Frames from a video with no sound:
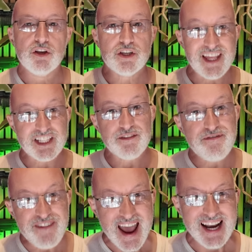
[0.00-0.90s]
So that's a
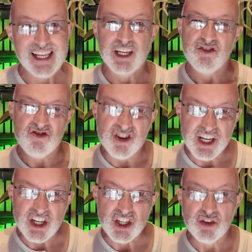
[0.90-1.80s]
fairly
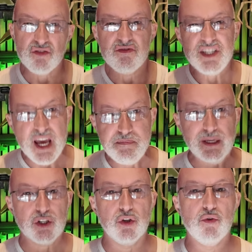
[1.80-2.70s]
traditional,
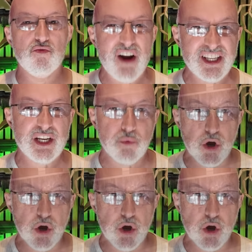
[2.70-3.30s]
typical resin